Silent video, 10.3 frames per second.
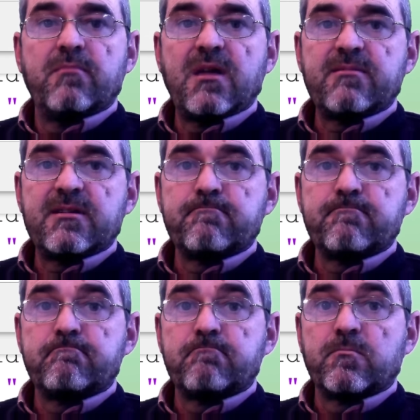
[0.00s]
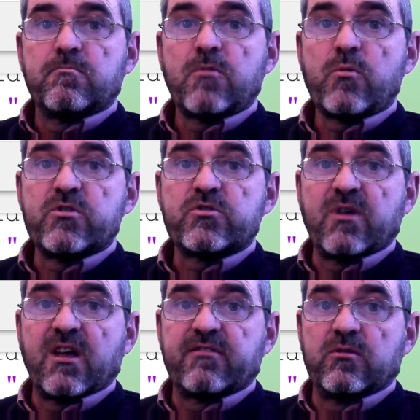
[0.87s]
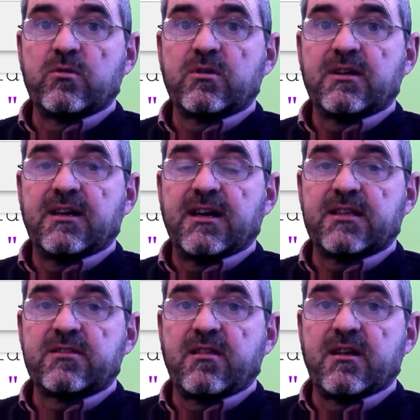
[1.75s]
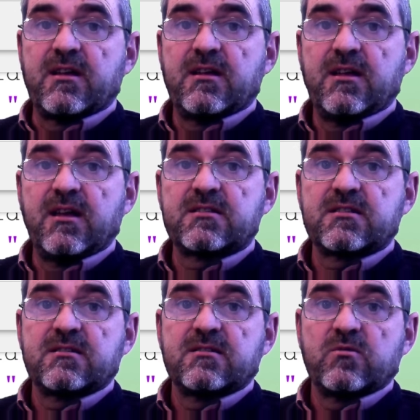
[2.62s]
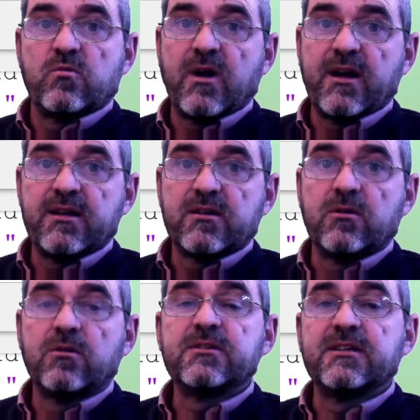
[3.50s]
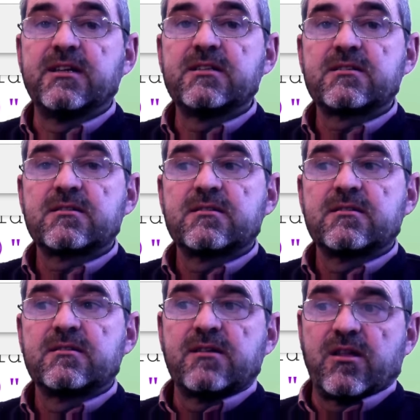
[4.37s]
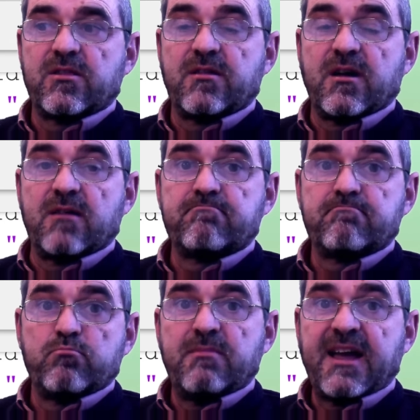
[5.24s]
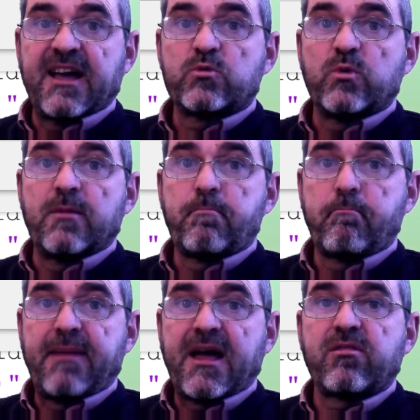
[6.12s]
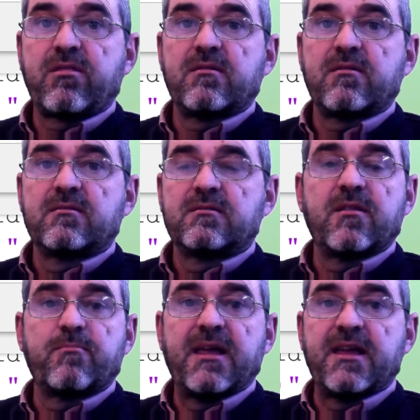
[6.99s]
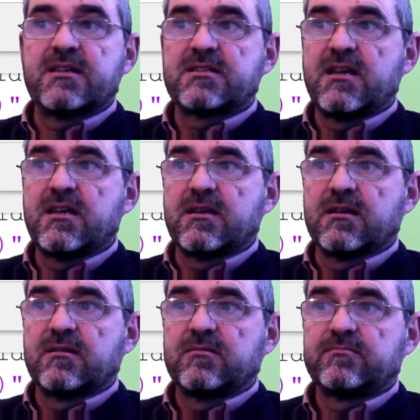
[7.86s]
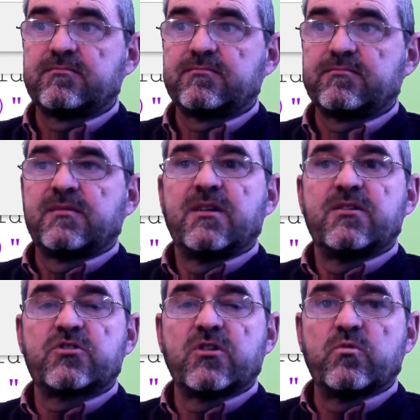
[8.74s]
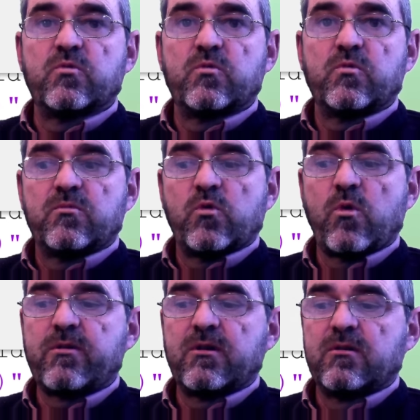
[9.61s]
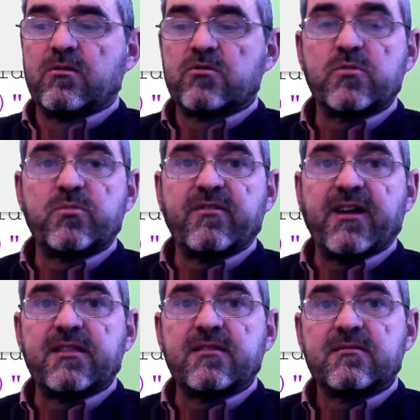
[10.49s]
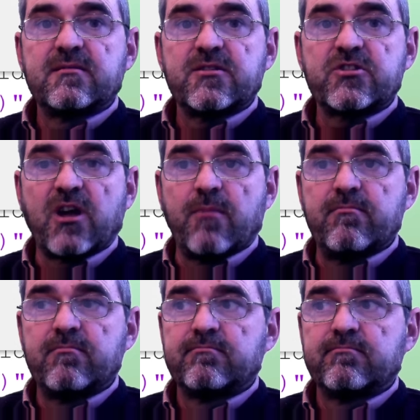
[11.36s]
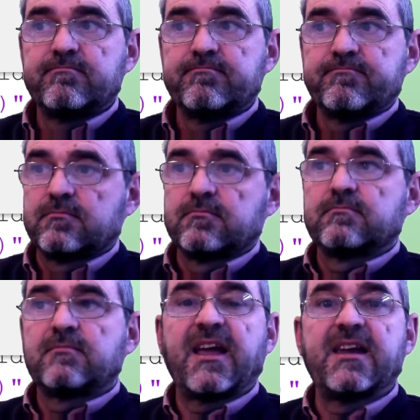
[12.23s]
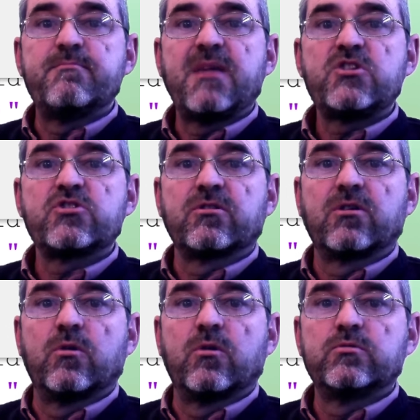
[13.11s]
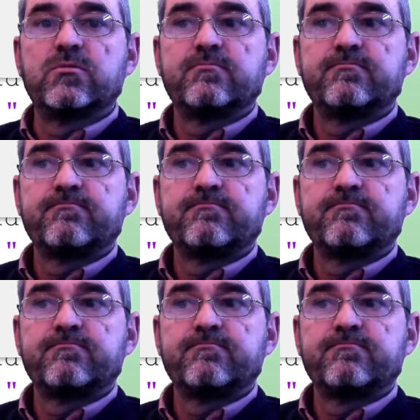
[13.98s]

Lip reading: maybe we wish to have a look at the x-y coordinates, at the actual path the plane is taking. So we will also provide some animation code